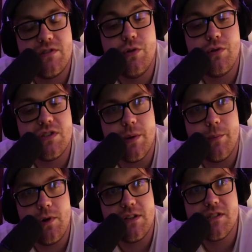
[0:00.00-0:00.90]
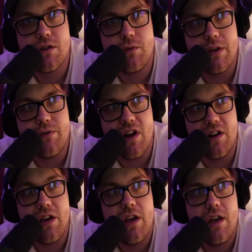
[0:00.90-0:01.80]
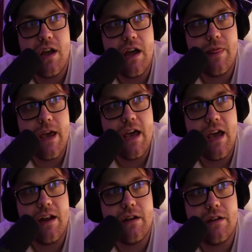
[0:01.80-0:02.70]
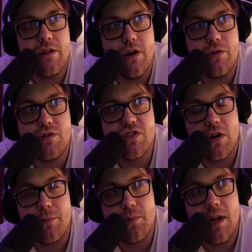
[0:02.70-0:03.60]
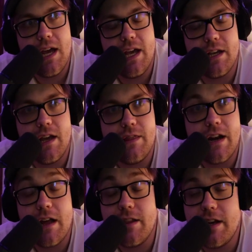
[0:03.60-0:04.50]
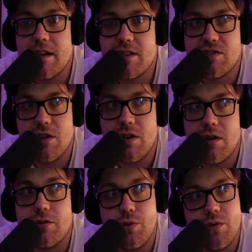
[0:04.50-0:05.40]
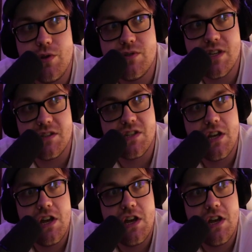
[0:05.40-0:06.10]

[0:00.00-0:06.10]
You can dump one into the graveyard, and then, you start playing, and then on the next turn, you use it